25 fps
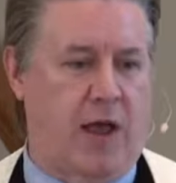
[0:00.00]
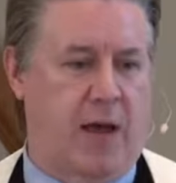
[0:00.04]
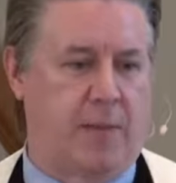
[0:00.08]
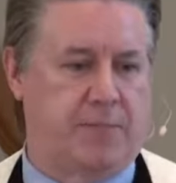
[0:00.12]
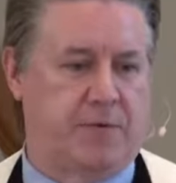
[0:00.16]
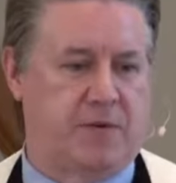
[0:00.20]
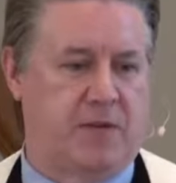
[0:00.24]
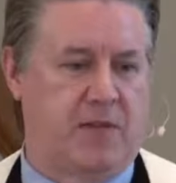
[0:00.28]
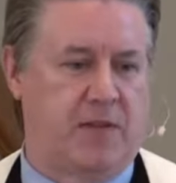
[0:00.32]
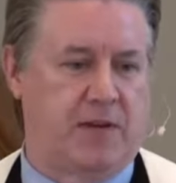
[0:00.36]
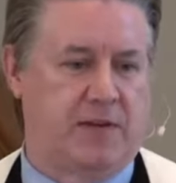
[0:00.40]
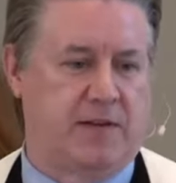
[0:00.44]

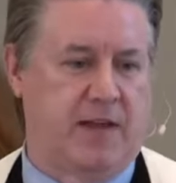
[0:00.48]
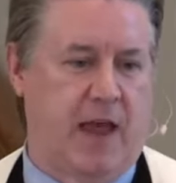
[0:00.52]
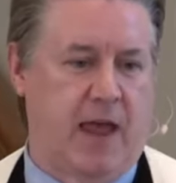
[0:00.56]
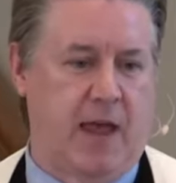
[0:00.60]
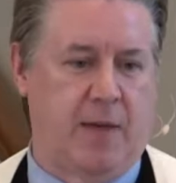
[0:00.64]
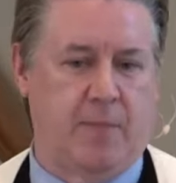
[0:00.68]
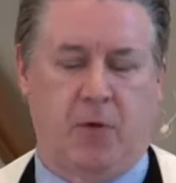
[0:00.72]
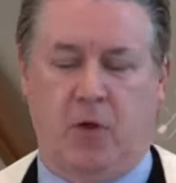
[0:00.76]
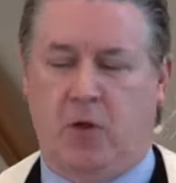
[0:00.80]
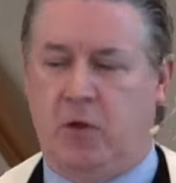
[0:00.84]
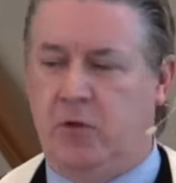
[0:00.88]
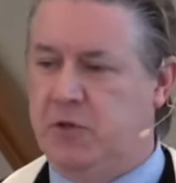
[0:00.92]
up to the
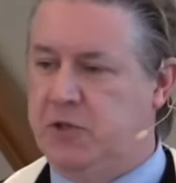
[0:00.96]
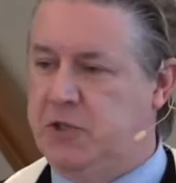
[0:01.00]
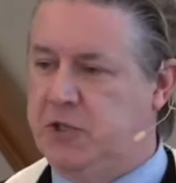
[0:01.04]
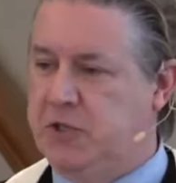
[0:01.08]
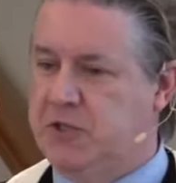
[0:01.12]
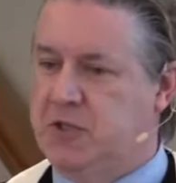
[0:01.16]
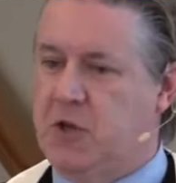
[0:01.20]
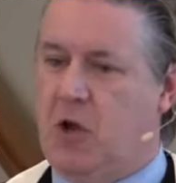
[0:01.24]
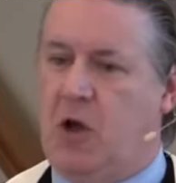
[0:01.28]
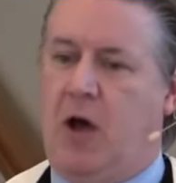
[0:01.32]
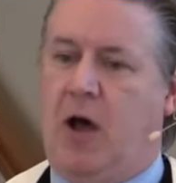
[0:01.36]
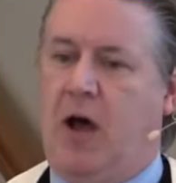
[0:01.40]
table, and she
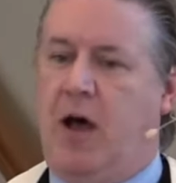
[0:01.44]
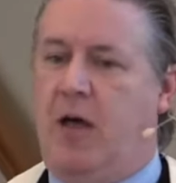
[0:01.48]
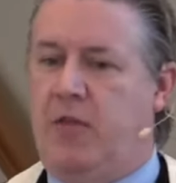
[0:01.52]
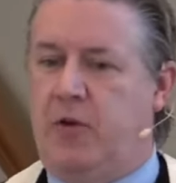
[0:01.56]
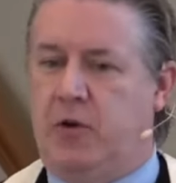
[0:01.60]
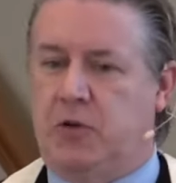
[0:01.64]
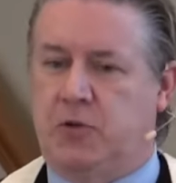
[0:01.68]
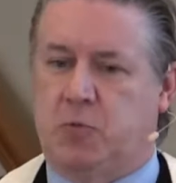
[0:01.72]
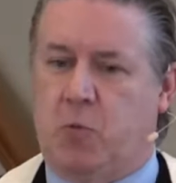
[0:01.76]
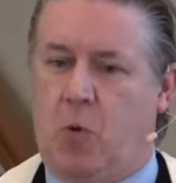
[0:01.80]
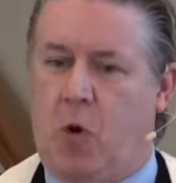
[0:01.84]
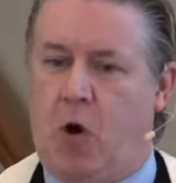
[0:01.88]
saw
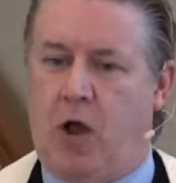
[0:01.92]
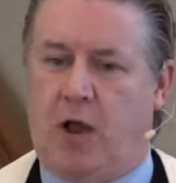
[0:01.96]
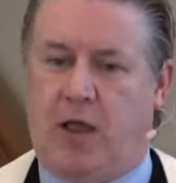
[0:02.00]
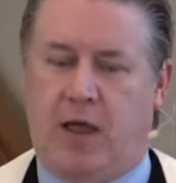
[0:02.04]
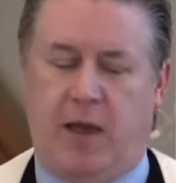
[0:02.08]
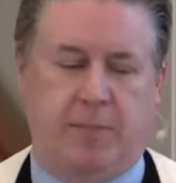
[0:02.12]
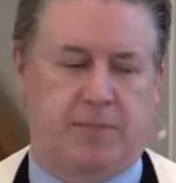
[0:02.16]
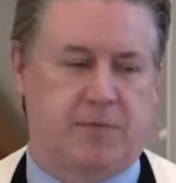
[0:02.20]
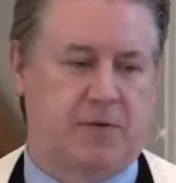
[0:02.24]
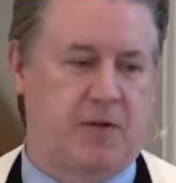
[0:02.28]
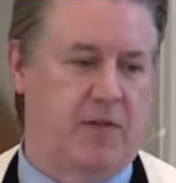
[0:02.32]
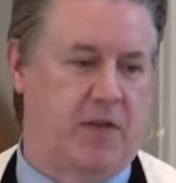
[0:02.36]
others walk
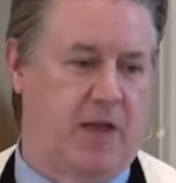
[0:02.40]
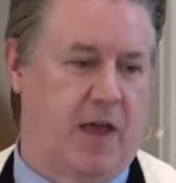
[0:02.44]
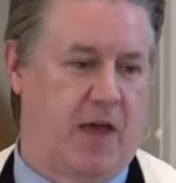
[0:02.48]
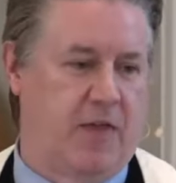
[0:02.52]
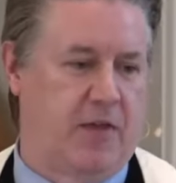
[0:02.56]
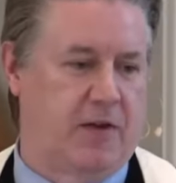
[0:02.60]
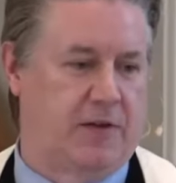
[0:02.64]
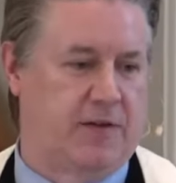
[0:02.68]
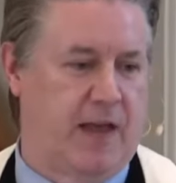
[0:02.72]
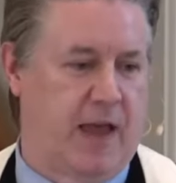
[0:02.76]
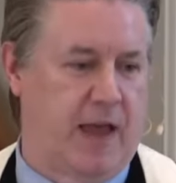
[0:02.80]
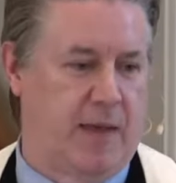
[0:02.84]
up to the
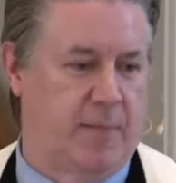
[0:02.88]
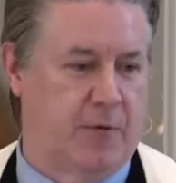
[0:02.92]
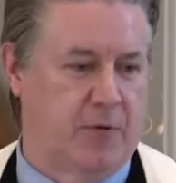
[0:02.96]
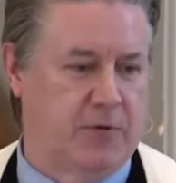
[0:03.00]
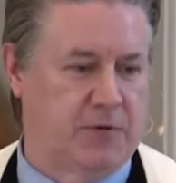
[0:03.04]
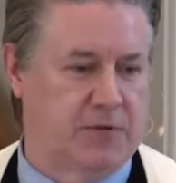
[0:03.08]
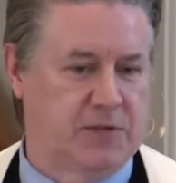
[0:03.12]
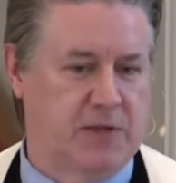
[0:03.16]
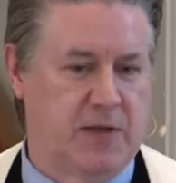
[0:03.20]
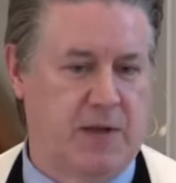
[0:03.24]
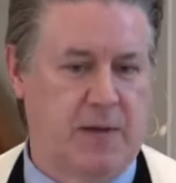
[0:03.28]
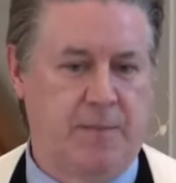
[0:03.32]
other
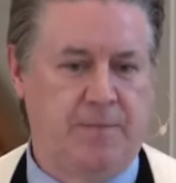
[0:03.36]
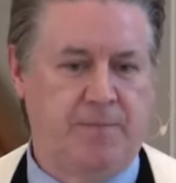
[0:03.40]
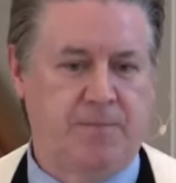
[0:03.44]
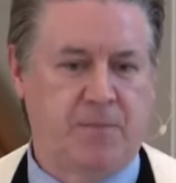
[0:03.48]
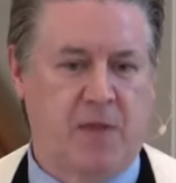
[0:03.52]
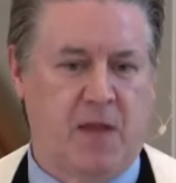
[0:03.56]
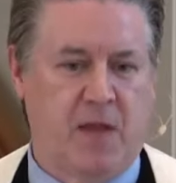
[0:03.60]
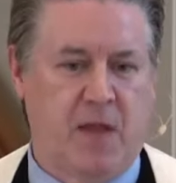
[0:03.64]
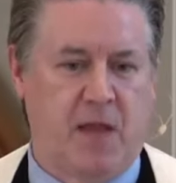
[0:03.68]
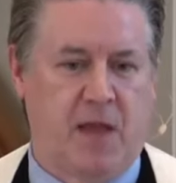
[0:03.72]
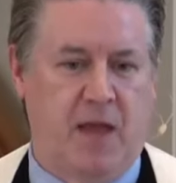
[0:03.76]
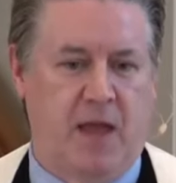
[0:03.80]
tables,
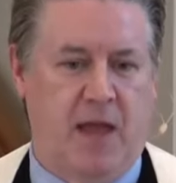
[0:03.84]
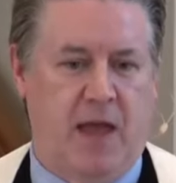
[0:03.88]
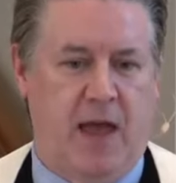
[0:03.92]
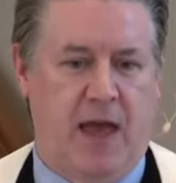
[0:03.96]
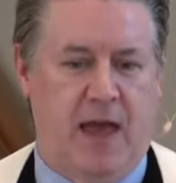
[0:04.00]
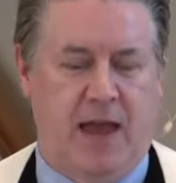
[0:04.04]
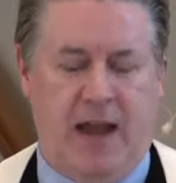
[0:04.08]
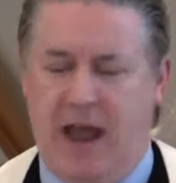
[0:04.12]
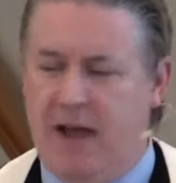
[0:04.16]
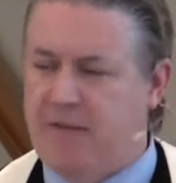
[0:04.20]
and